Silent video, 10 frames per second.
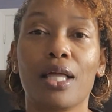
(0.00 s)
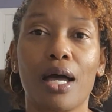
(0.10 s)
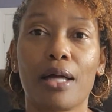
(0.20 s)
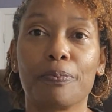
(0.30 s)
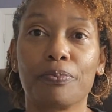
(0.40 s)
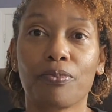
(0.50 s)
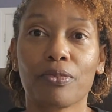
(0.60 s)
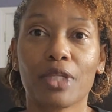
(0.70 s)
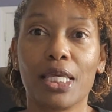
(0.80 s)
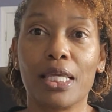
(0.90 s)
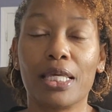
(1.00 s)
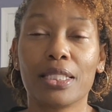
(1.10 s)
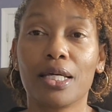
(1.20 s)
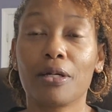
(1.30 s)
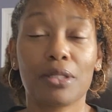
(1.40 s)

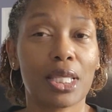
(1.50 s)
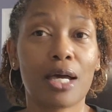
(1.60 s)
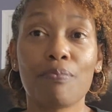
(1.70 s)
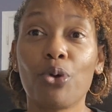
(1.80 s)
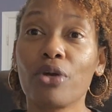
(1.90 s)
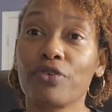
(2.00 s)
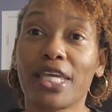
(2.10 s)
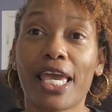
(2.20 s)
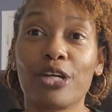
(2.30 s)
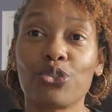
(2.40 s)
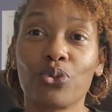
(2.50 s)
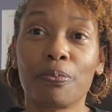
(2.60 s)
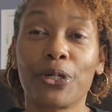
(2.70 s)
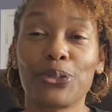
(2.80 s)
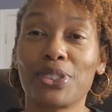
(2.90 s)
And I'm more of a casual
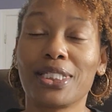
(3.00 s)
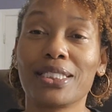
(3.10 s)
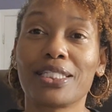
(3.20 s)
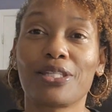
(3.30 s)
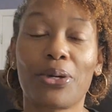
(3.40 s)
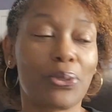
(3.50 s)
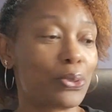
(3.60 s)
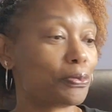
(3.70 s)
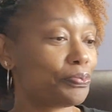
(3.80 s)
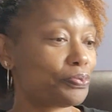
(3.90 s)
person, so,